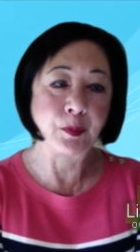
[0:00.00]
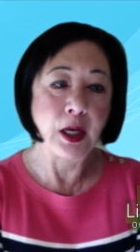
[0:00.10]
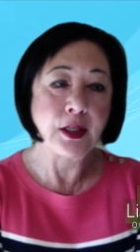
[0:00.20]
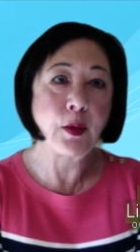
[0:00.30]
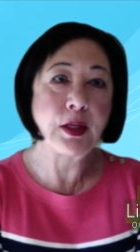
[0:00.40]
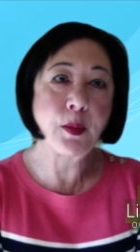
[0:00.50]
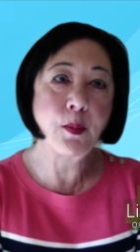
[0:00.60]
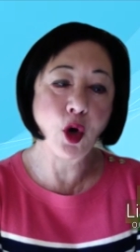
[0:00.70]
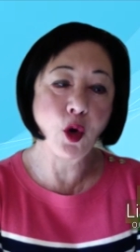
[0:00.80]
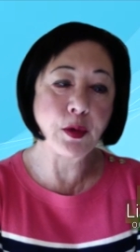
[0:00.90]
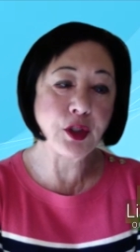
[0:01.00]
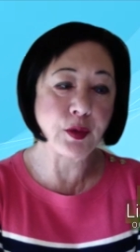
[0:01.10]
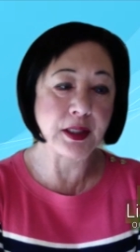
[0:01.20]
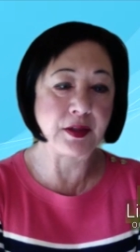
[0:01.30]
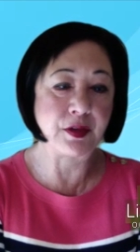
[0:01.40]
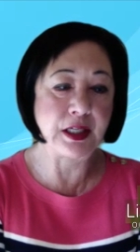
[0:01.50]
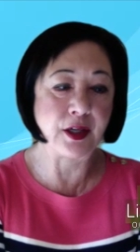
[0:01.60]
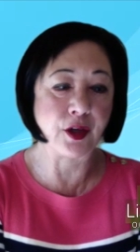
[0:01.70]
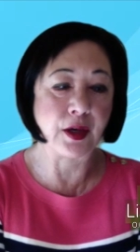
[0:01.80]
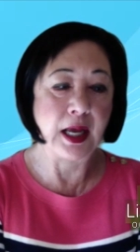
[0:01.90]
So it's a more restrictive
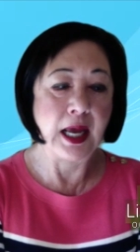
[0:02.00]
tier.